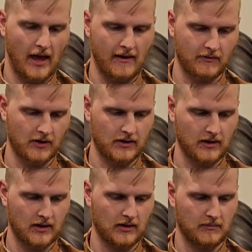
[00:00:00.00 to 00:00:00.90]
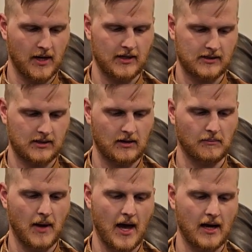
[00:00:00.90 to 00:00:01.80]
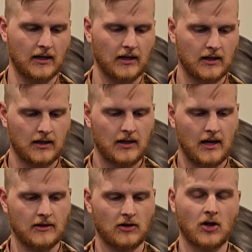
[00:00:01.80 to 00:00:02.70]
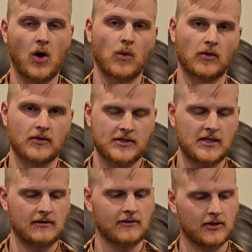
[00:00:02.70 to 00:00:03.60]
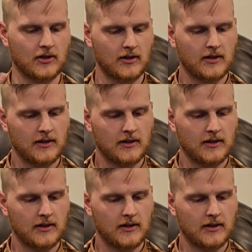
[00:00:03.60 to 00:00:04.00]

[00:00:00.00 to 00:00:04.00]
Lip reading: everything minus the mag and the lower receiver.